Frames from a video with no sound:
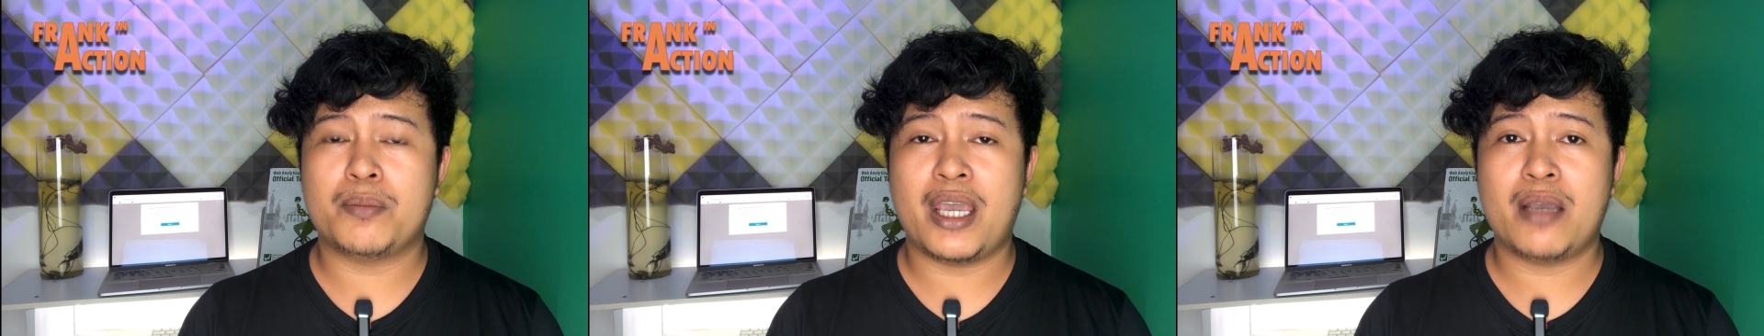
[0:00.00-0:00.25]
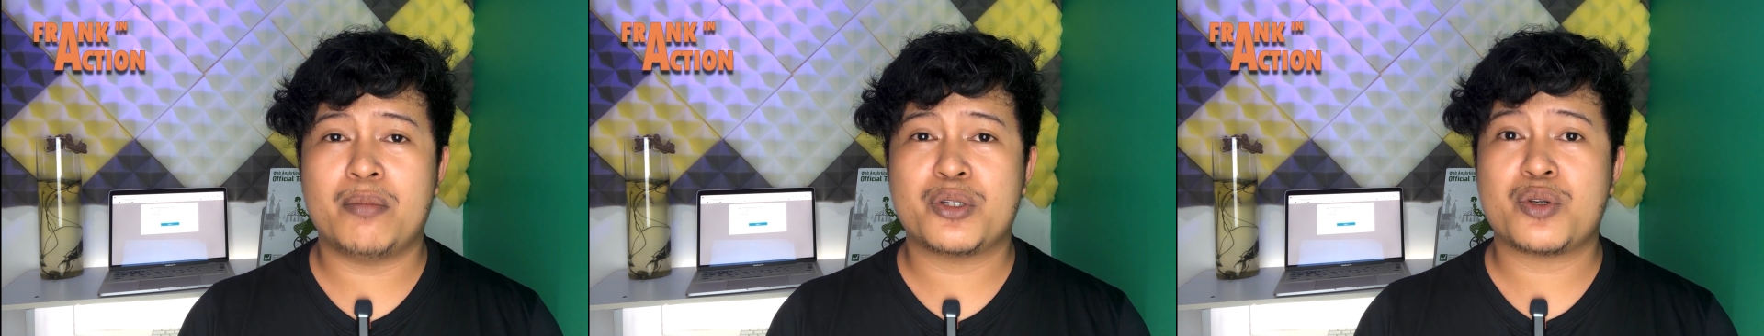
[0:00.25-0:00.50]

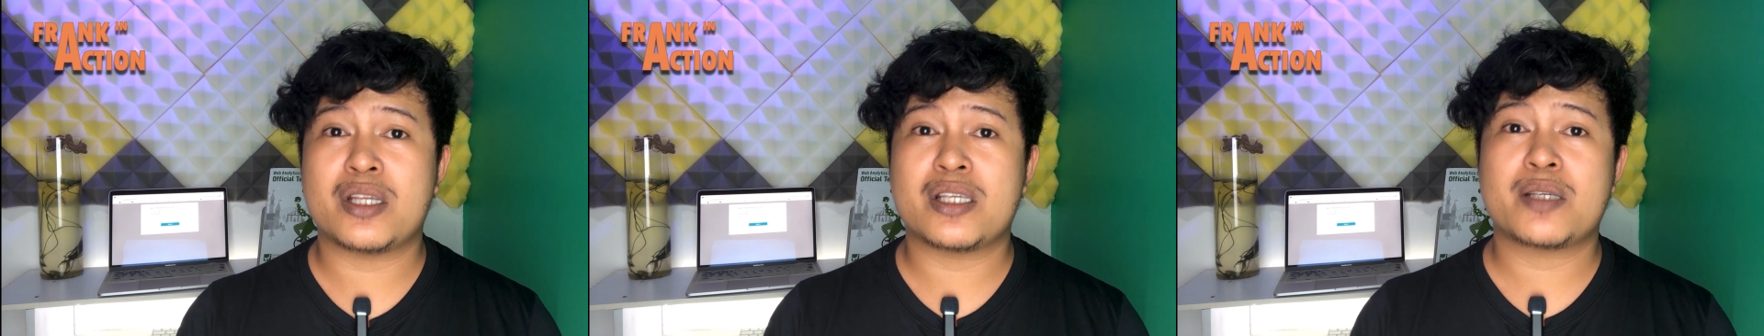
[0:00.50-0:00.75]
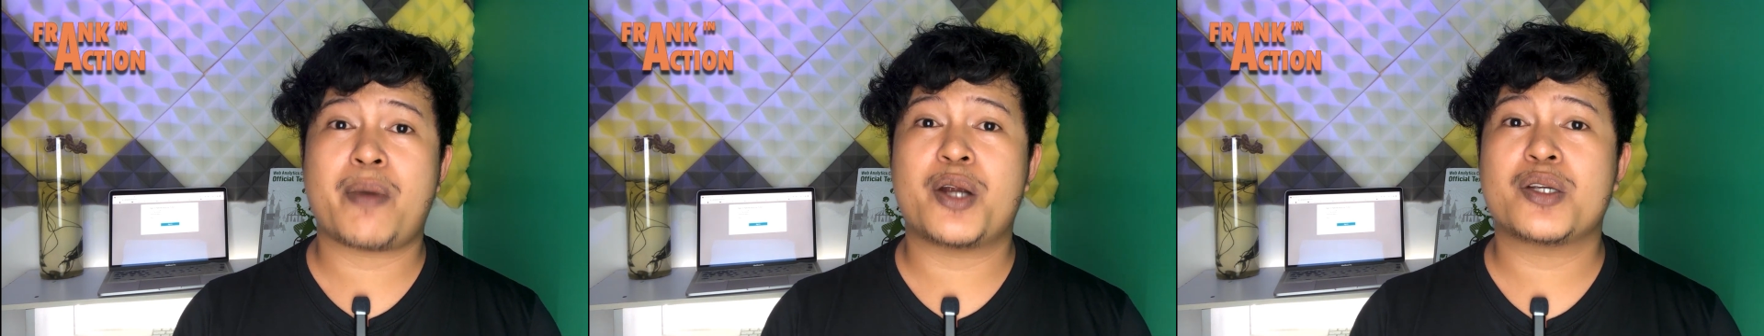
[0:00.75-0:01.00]
be able to
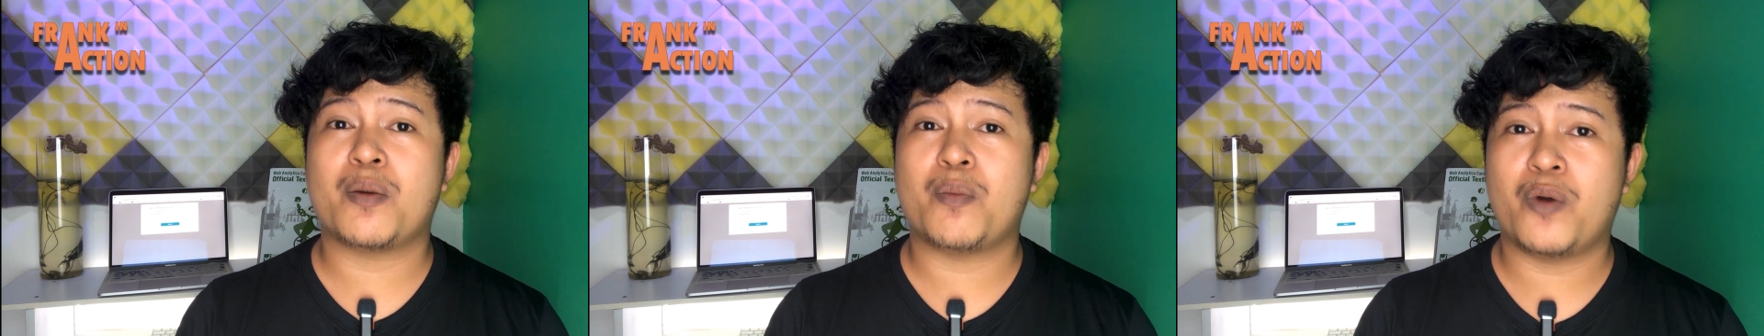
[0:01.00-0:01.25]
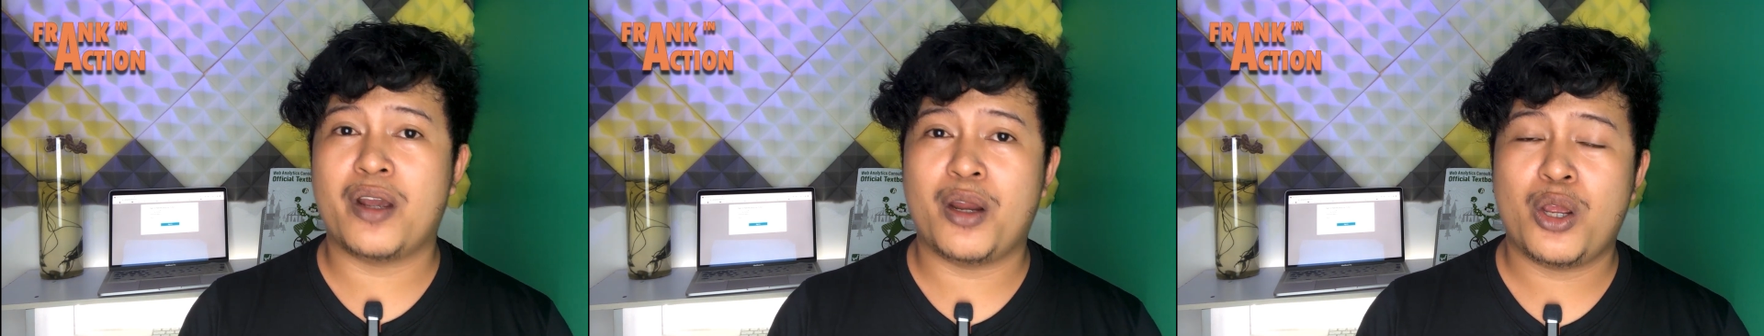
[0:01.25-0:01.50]
inspire
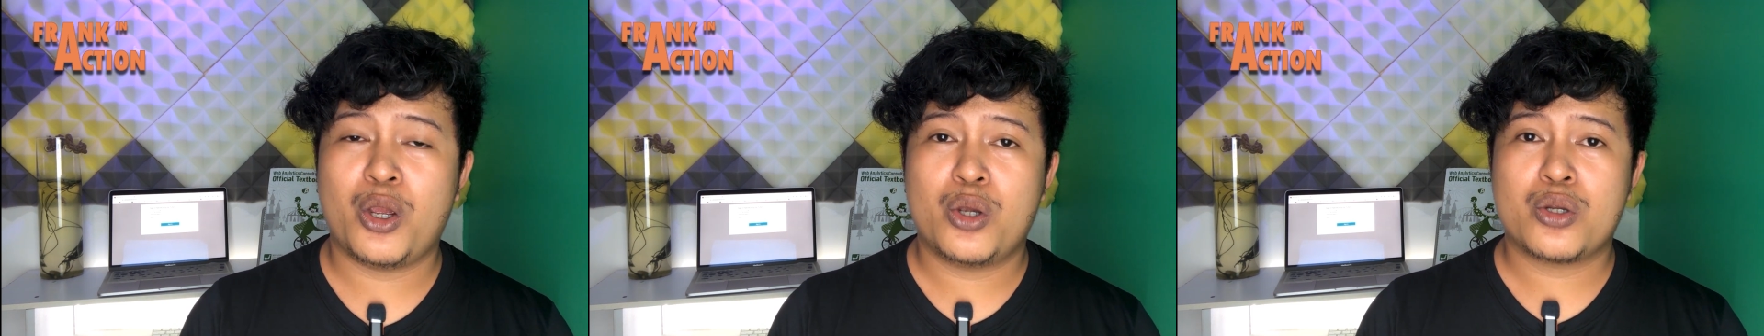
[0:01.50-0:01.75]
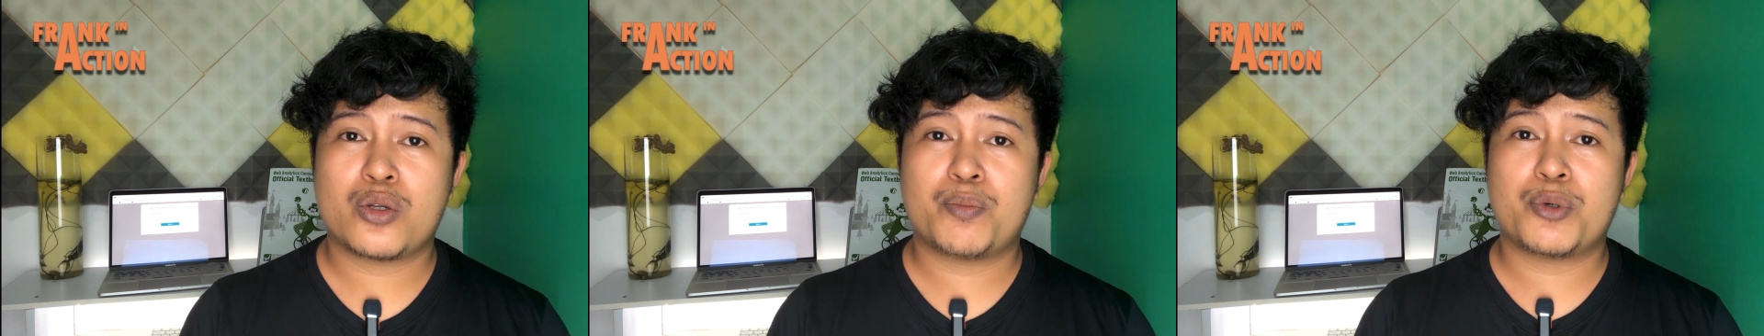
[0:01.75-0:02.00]
someone
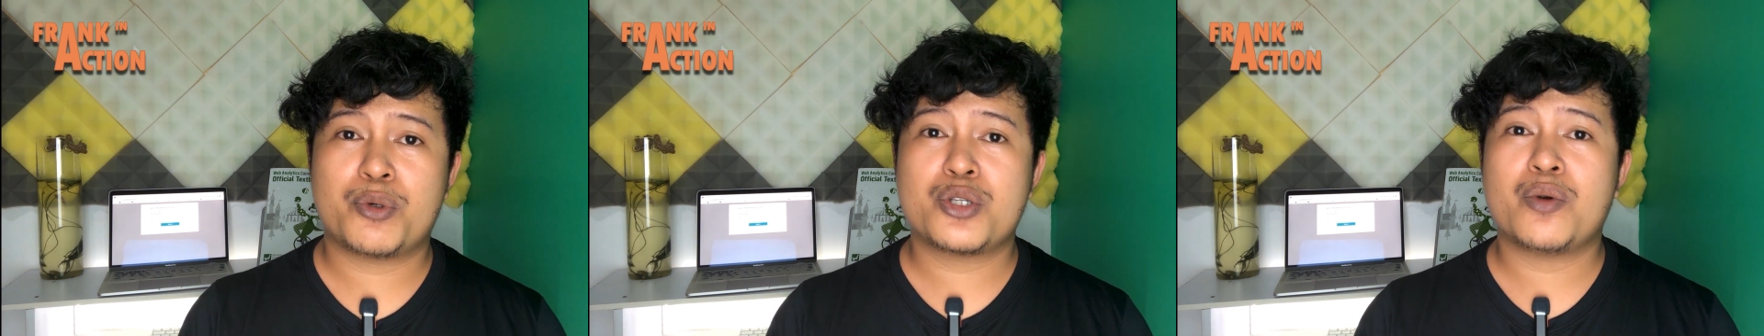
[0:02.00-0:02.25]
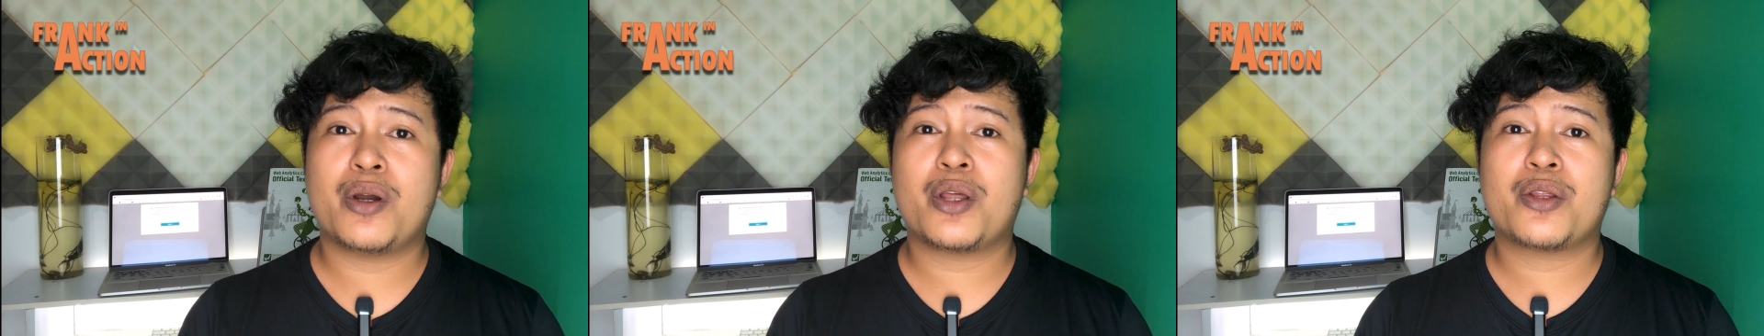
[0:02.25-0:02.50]
to
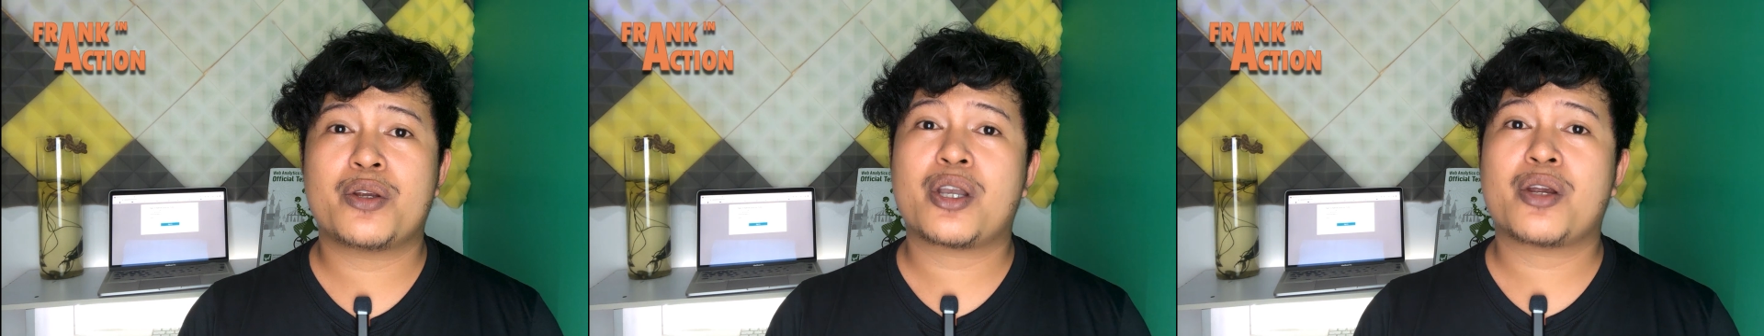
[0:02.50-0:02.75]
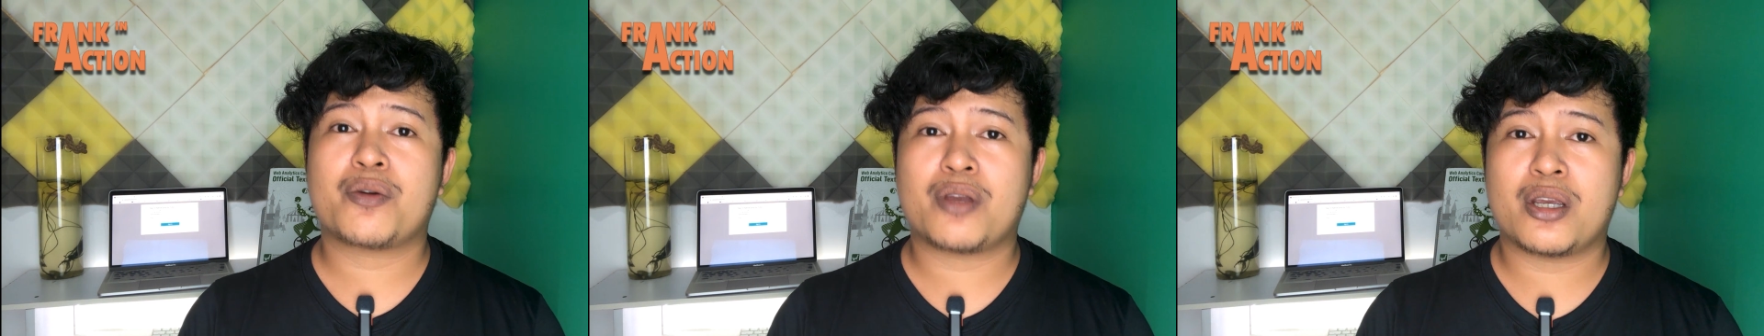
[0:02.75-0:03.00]
pursue another
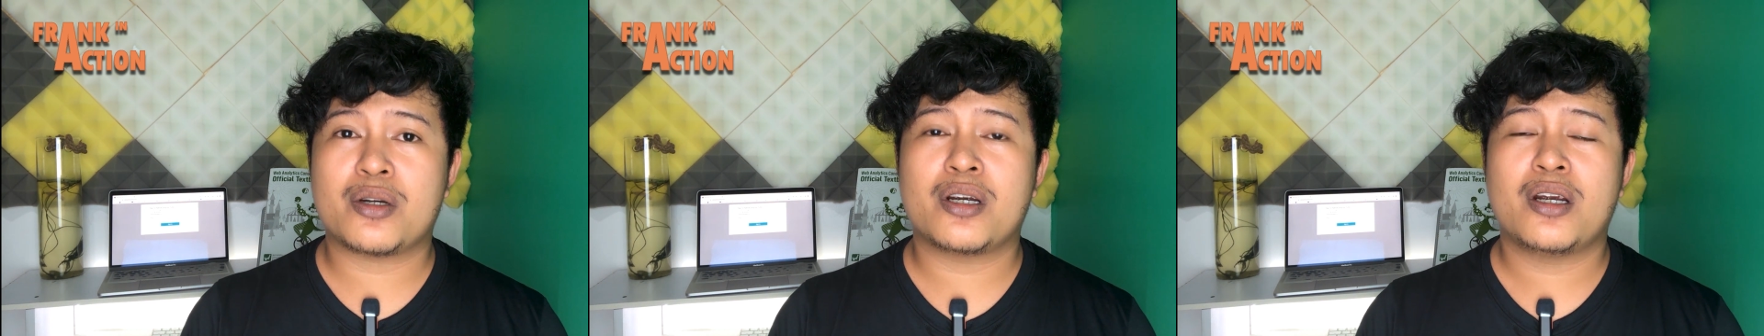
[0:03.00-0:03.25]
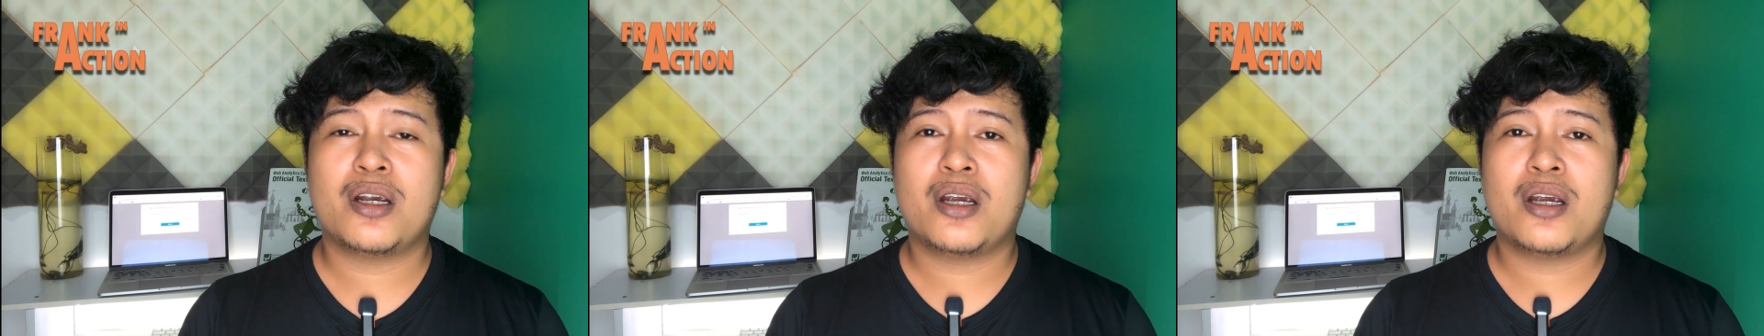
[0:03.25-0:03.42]
career,